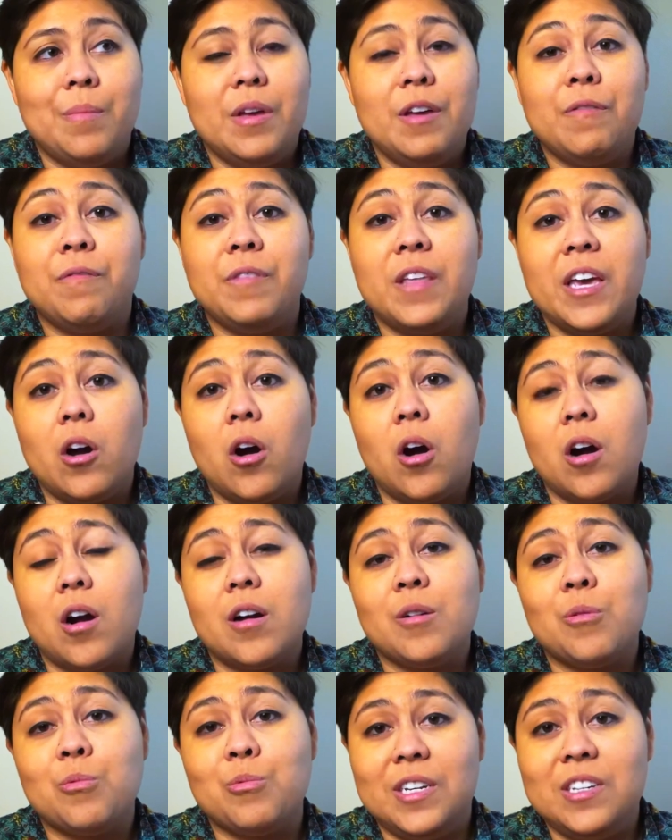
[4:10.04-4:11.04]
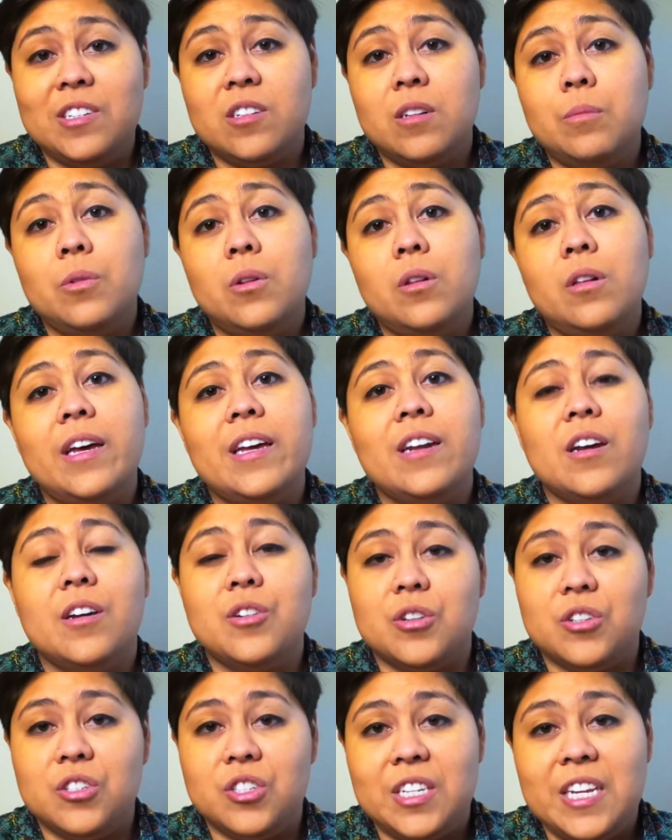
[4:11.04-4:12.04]
If they are reasonable and
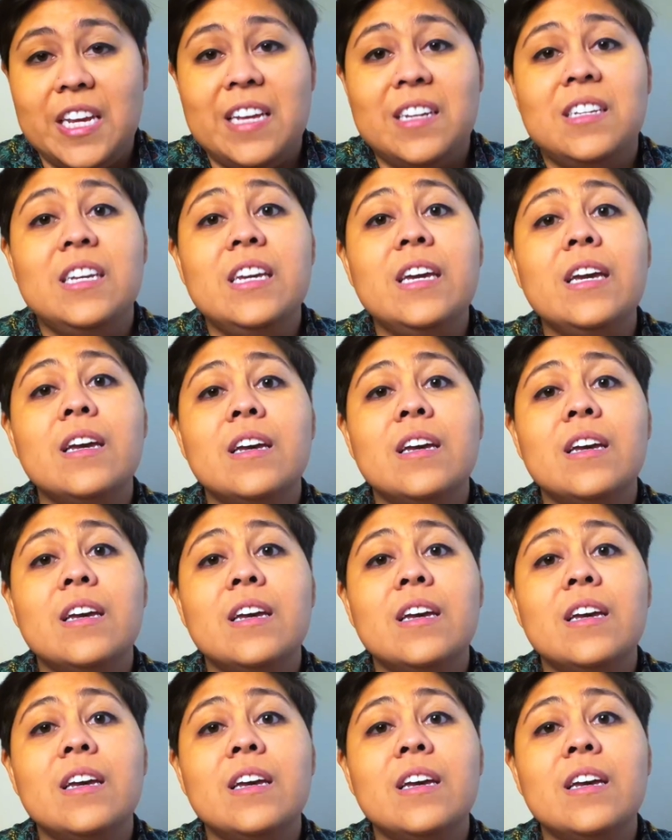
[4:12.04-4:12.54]
understanding,